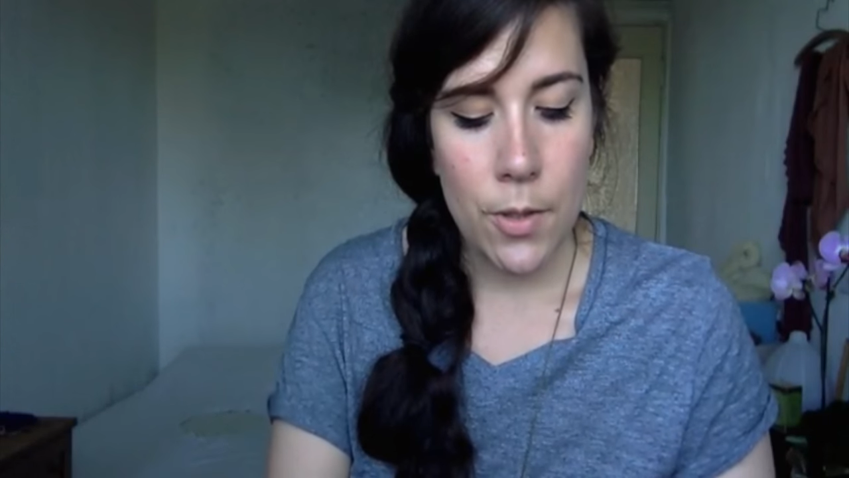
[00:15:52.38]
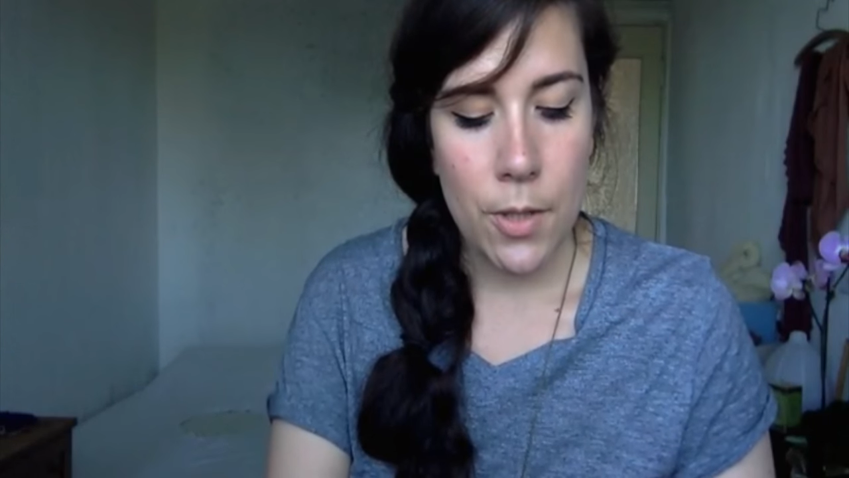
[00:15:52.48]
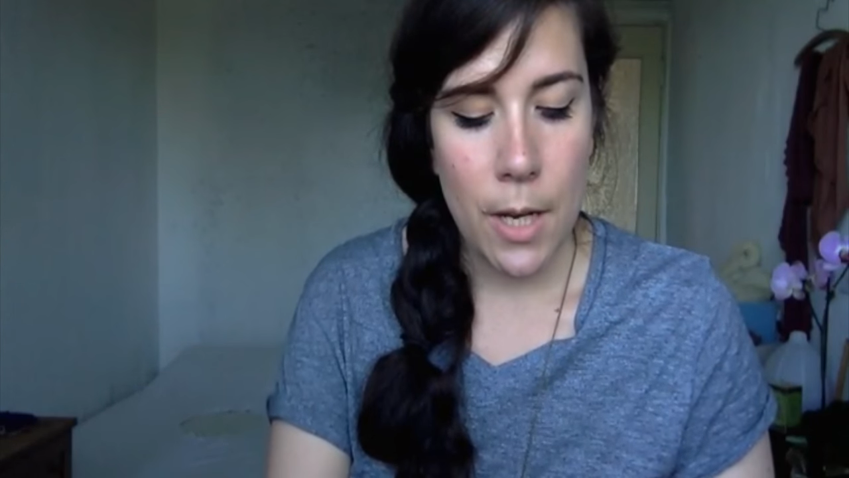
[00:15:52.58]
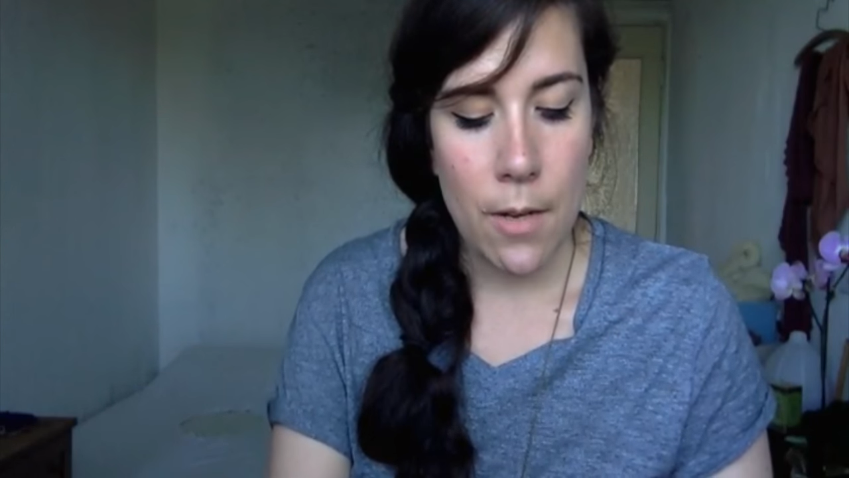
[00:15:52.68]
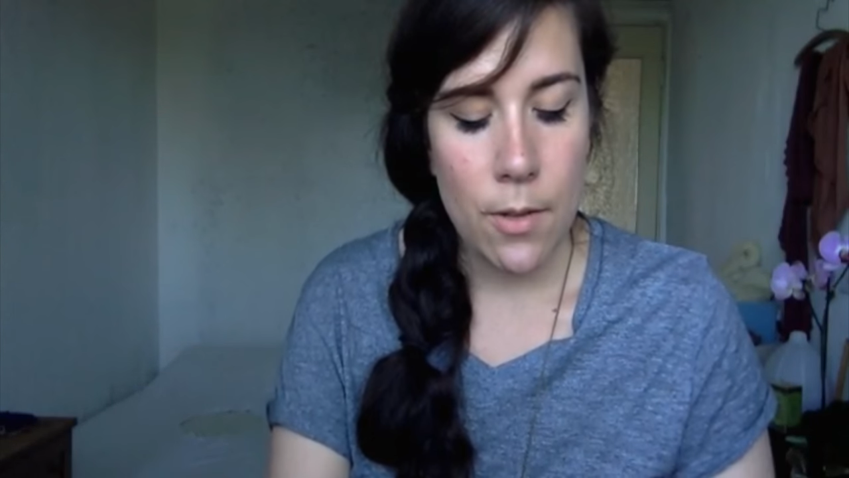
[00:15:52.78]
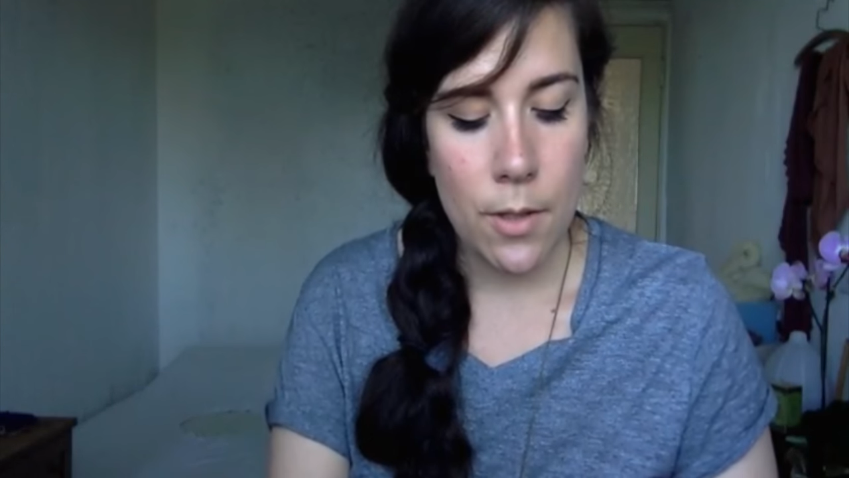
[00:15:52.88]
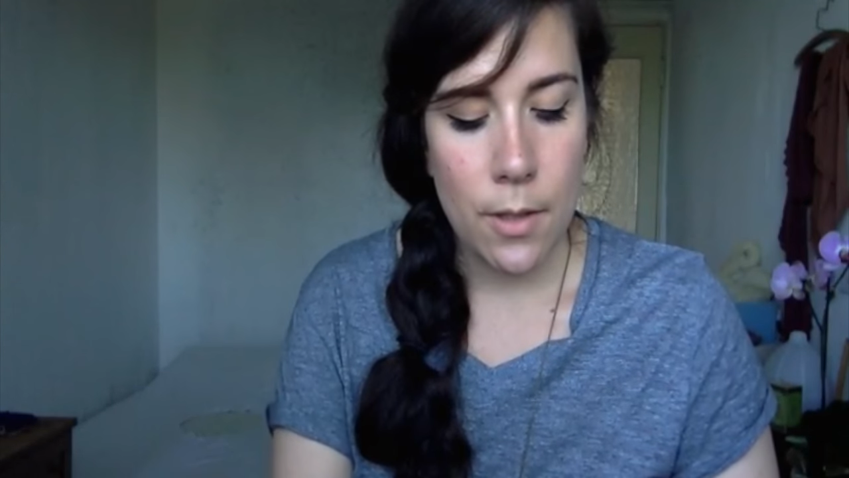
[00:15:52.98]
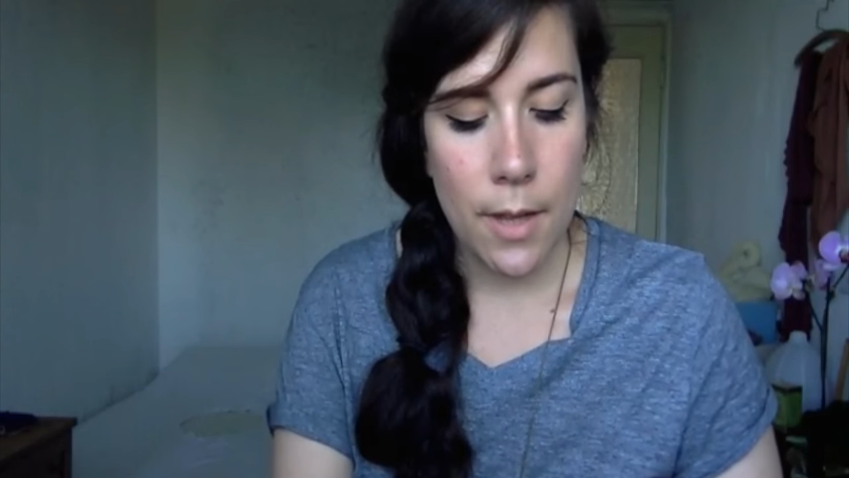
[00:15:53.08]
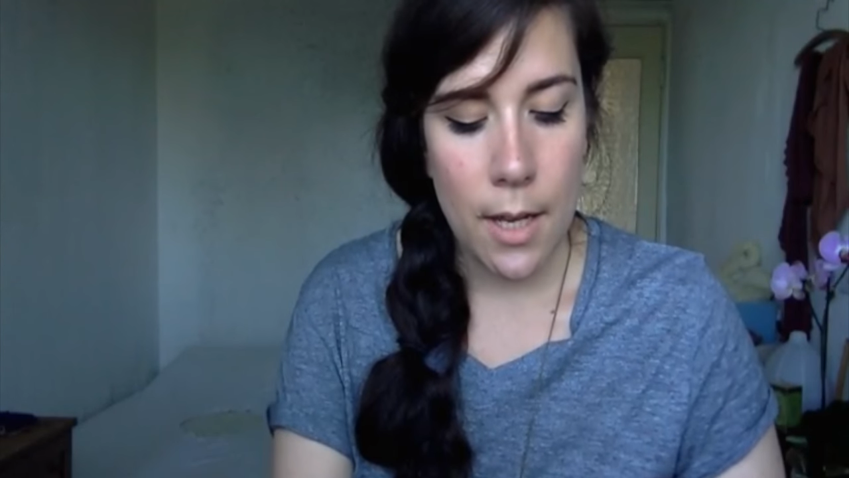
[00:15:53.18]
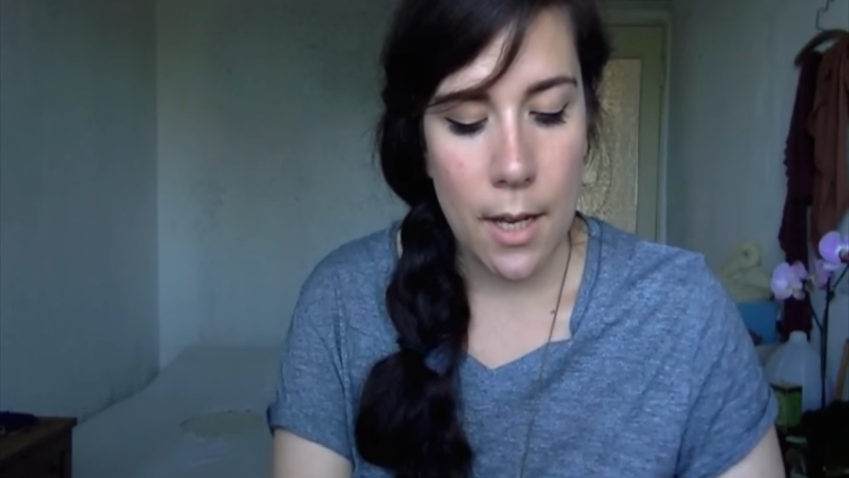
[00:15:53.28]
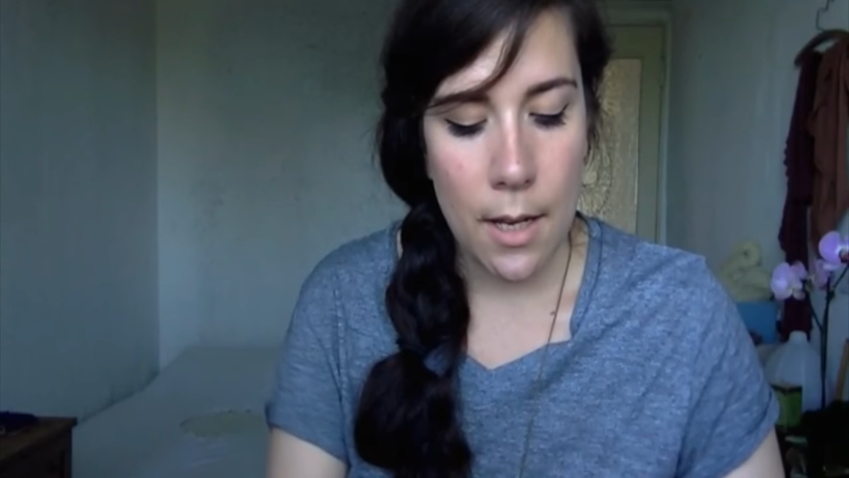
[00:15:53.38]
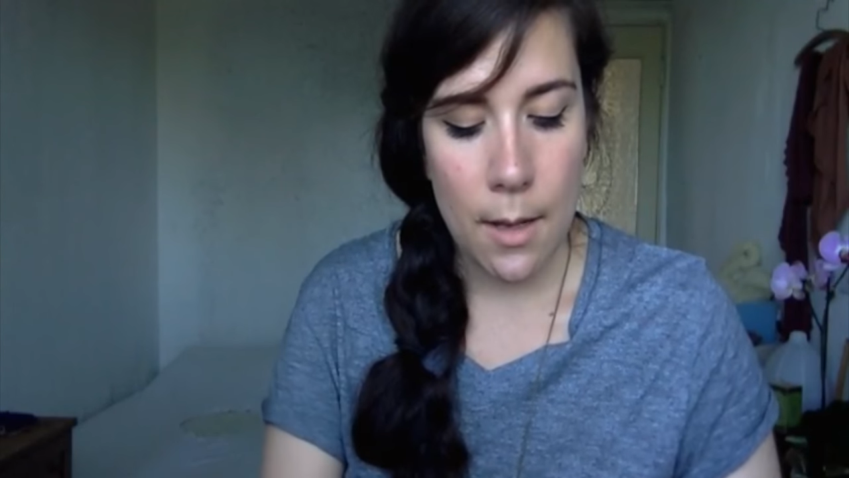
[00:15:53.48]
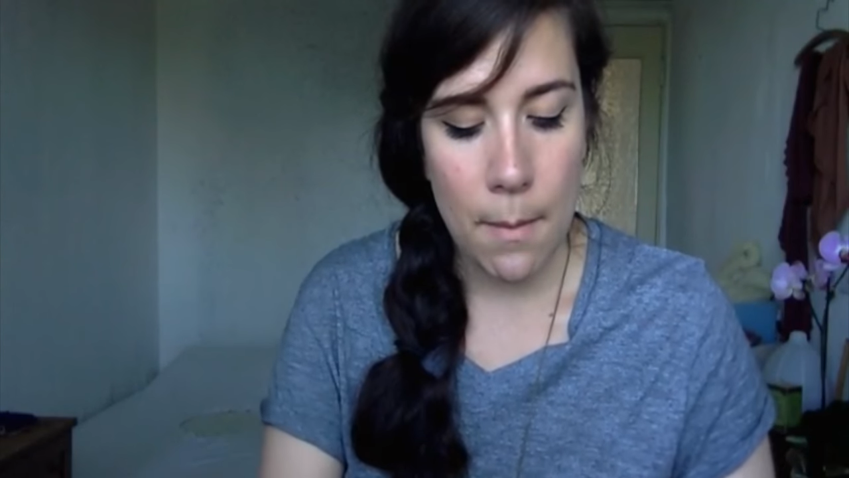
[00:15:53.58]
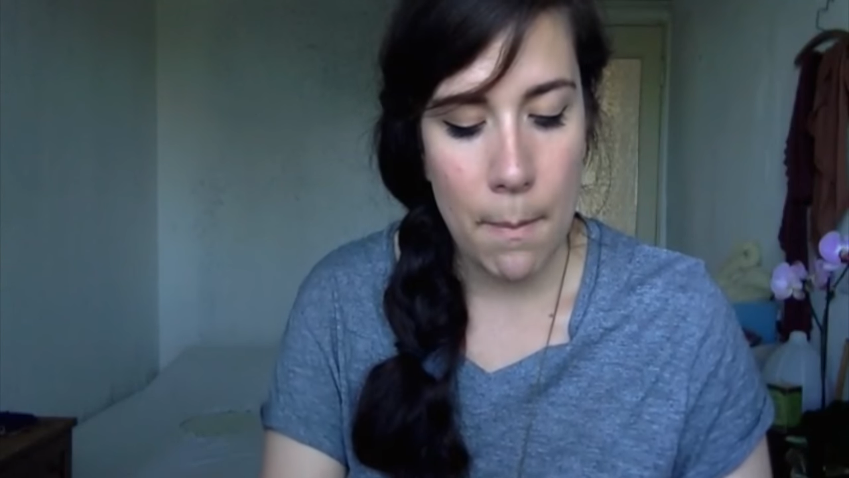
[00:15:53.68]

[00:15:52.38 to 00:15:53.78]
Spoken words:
changed the